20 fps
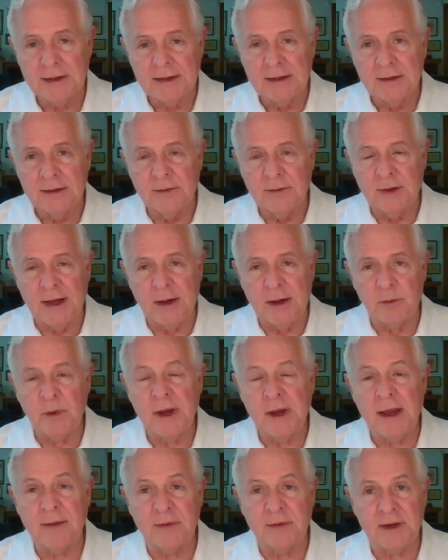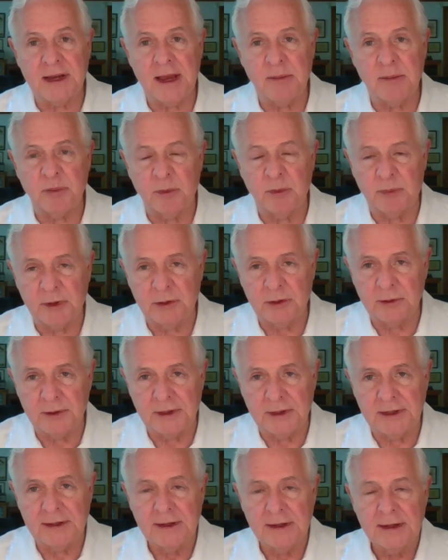that we have the
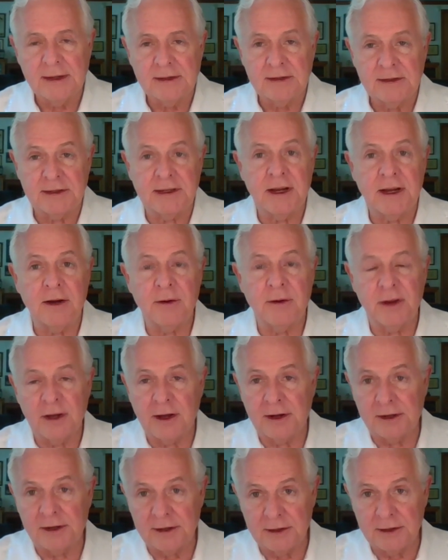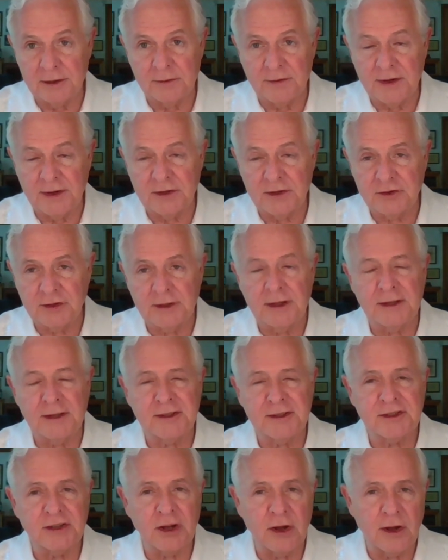capability to carry on an intervention, a
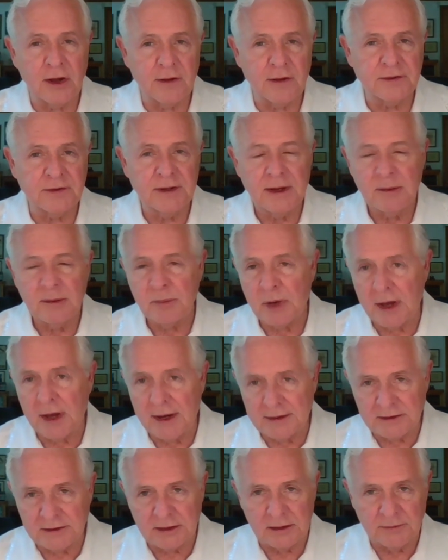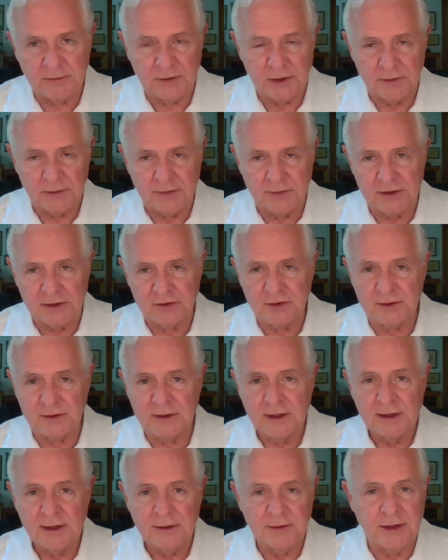soft, positive intervention,
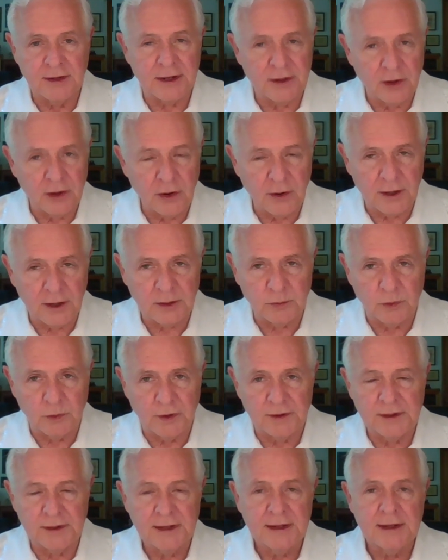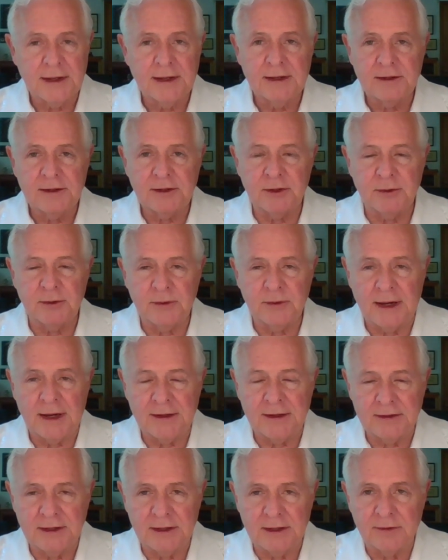not a hard one, to
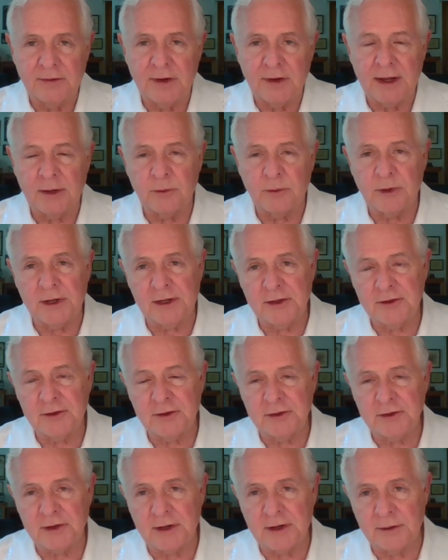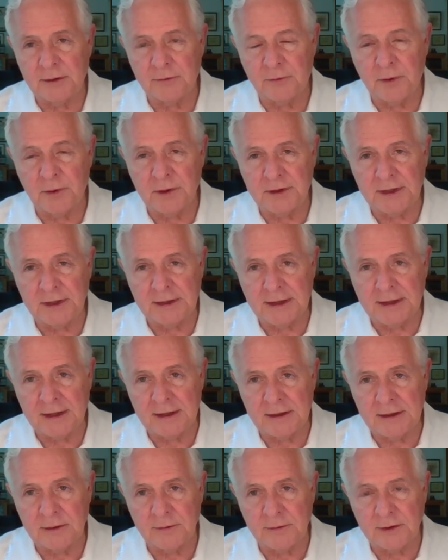identify what issues are confronting that
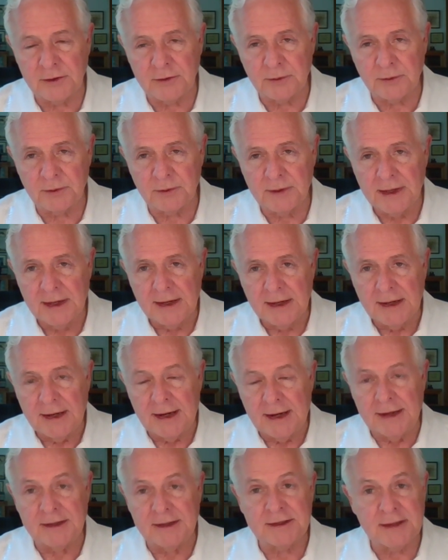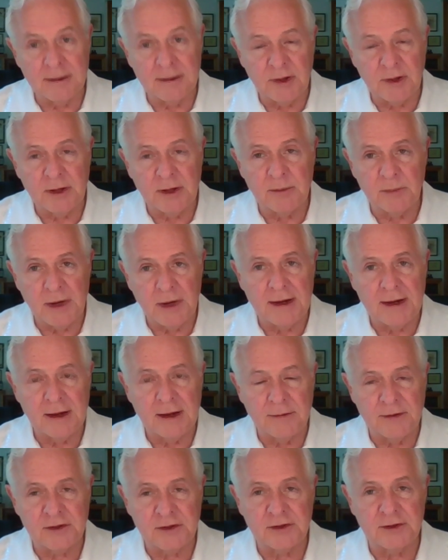individual. And some of them may
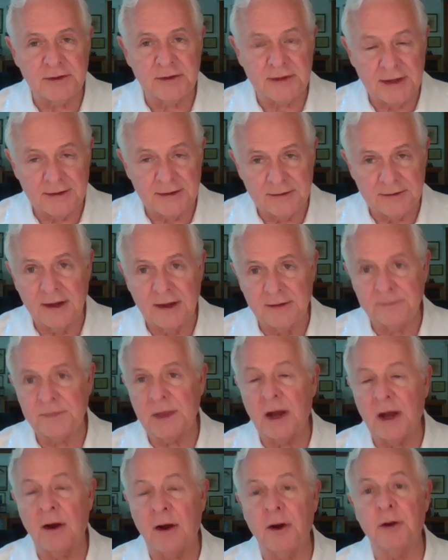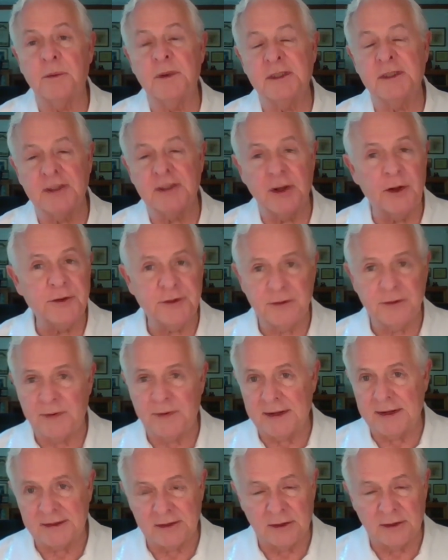have issues that are a result of
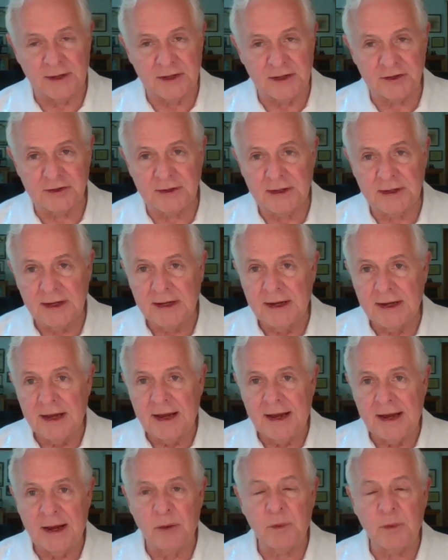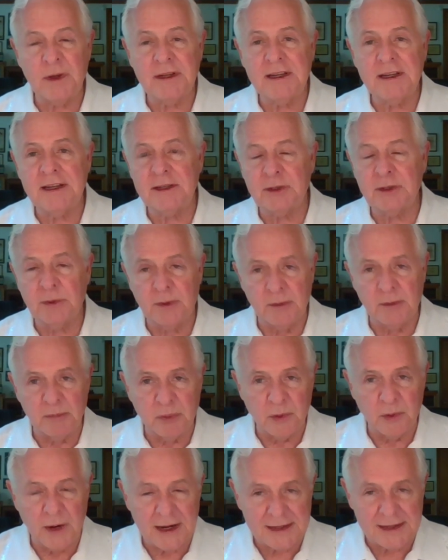isolation, and we need to
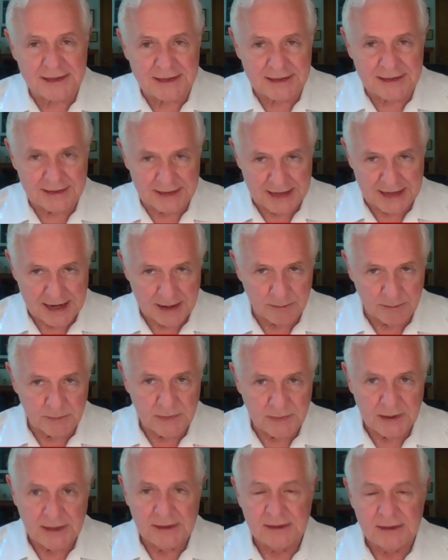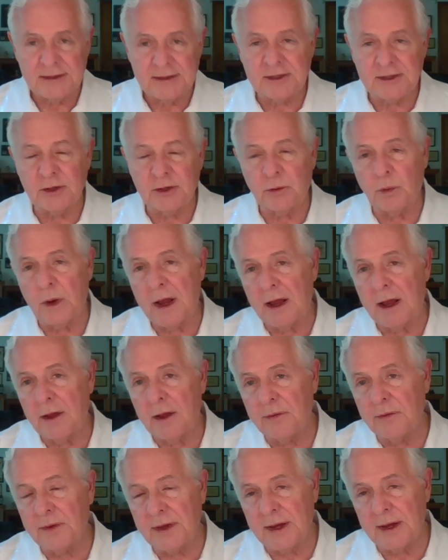embrace them
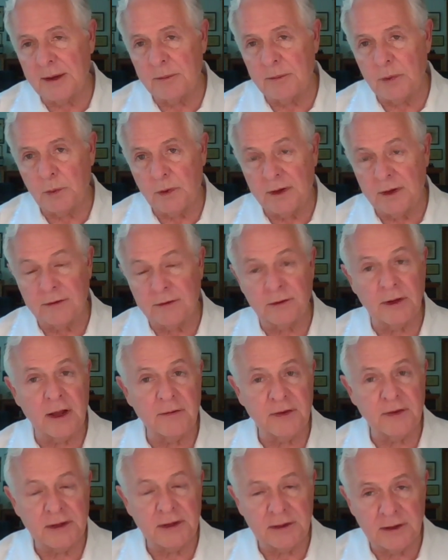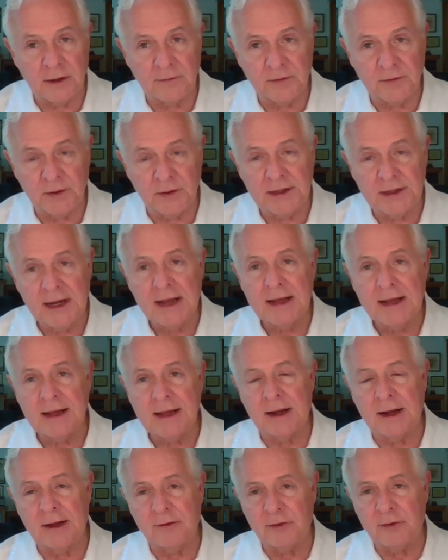surround them with love and comfort.
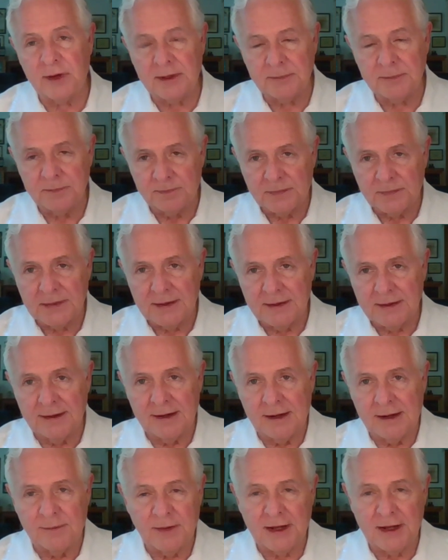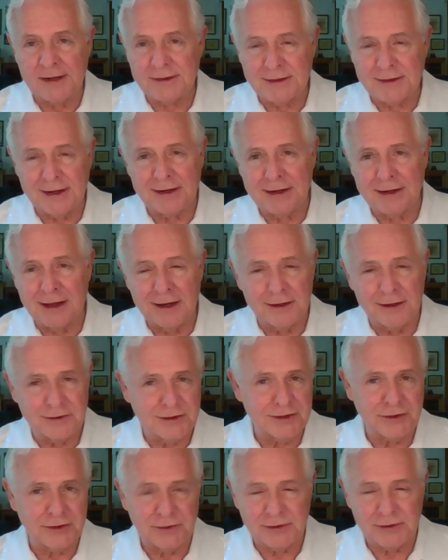And I think, and I'm not a
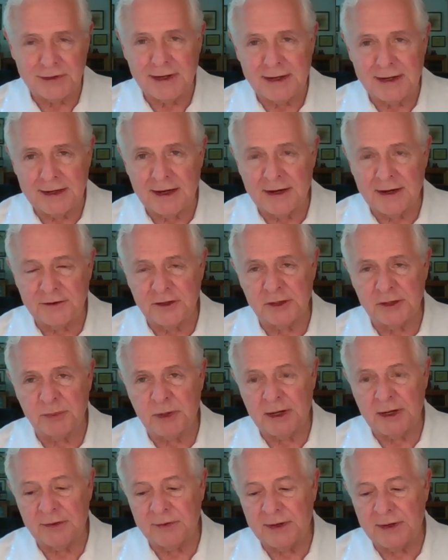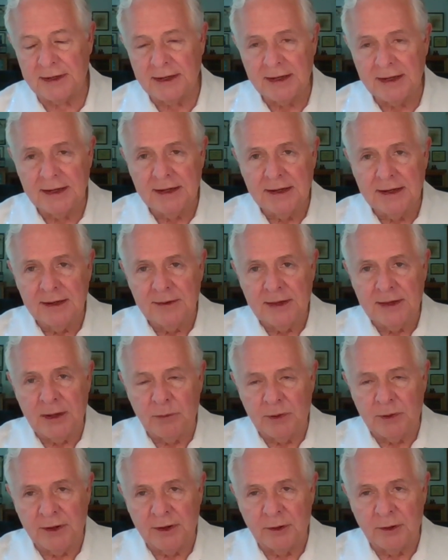psychologist or psychiatrist, but I think that
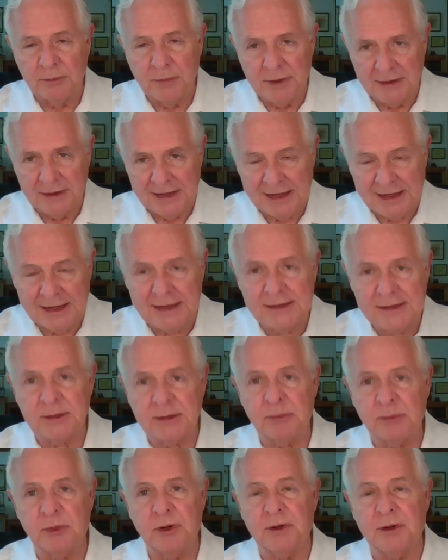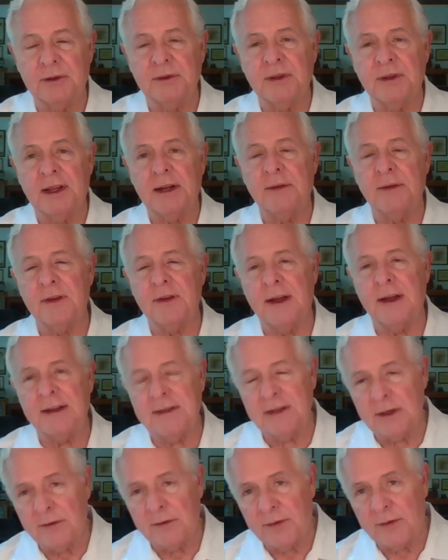will help ease the burden of
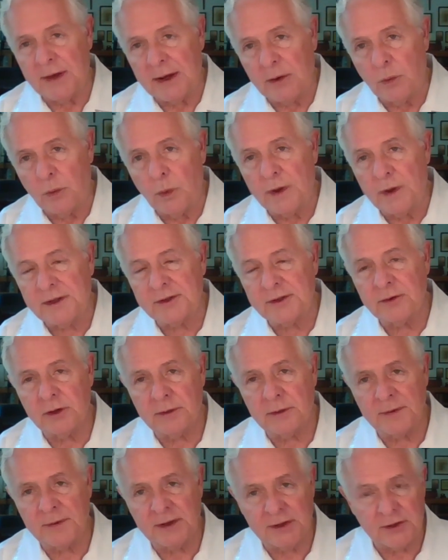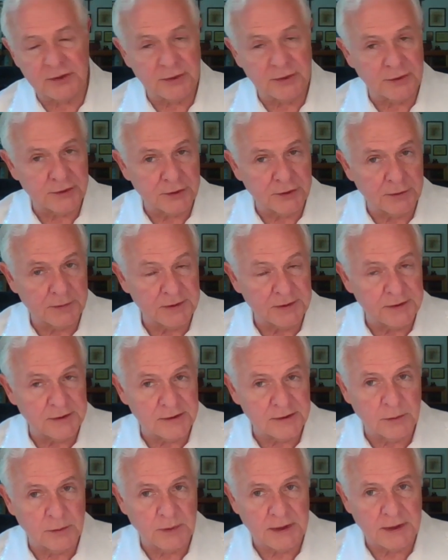identifying what sort of additional services
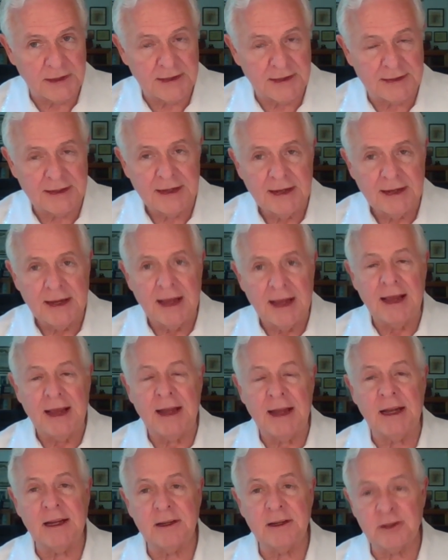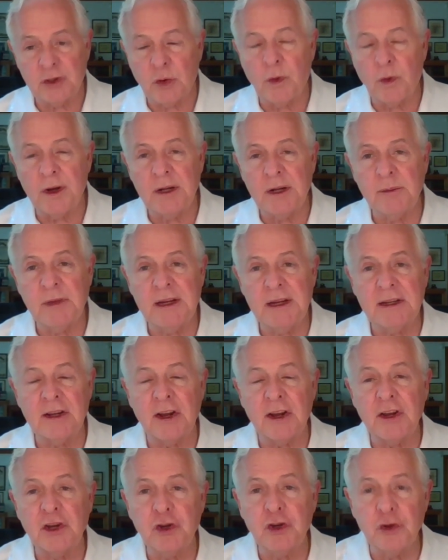do we need. And it's going to mean
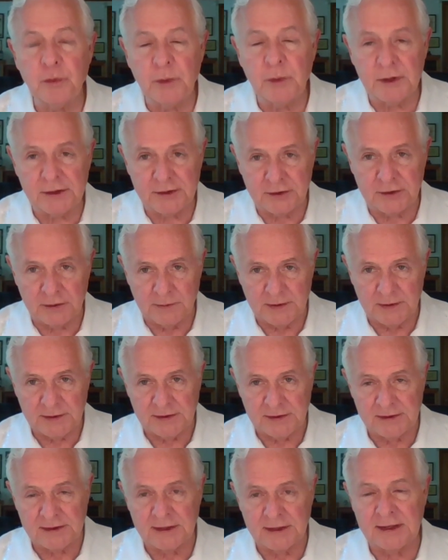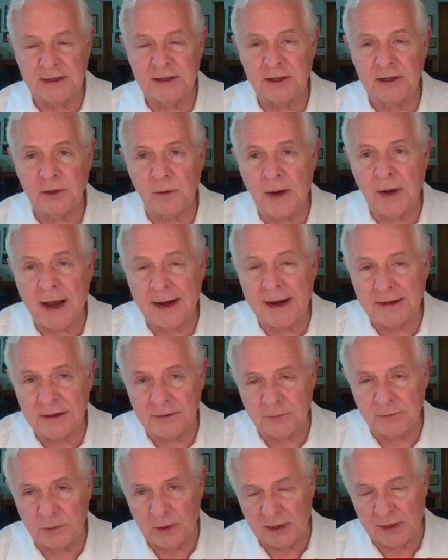human services, an
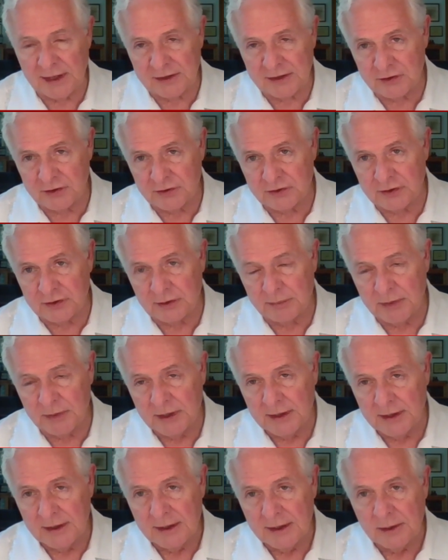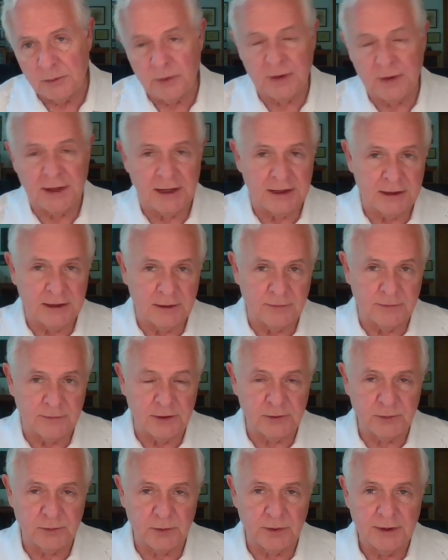interactive relationship with that
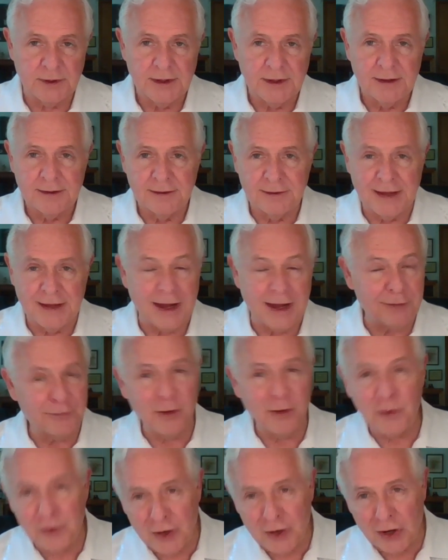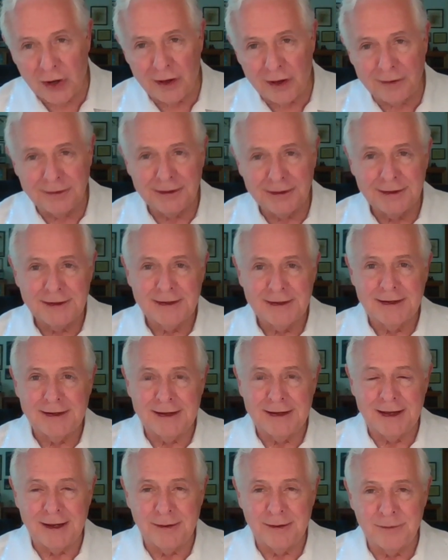individual, not a phone call,
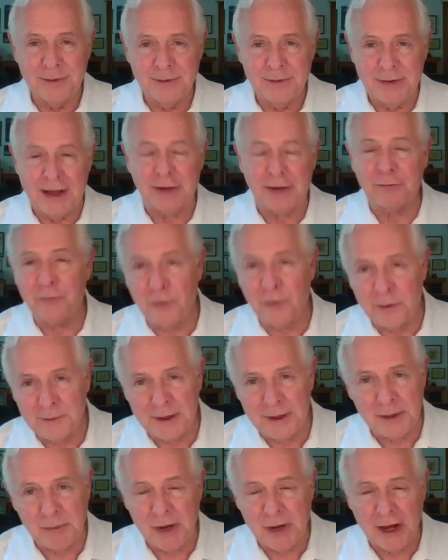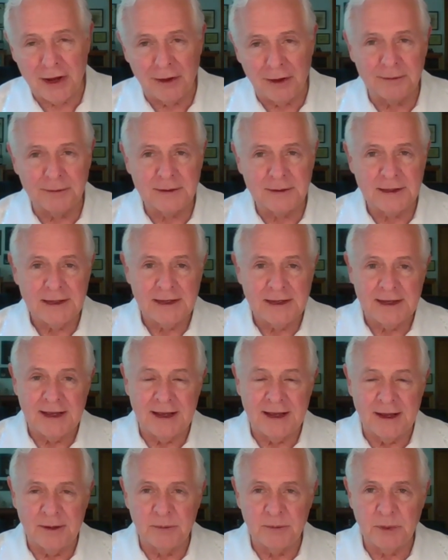um, not a form in the mail,
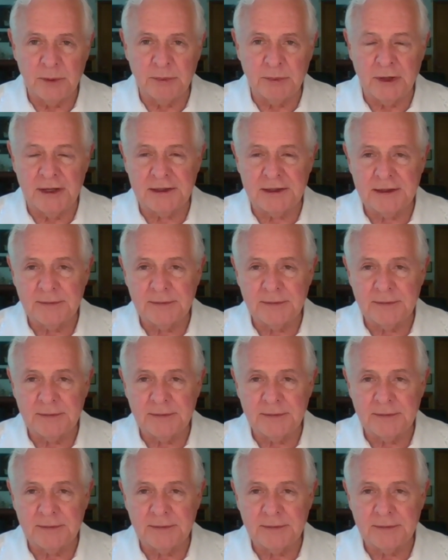uh, but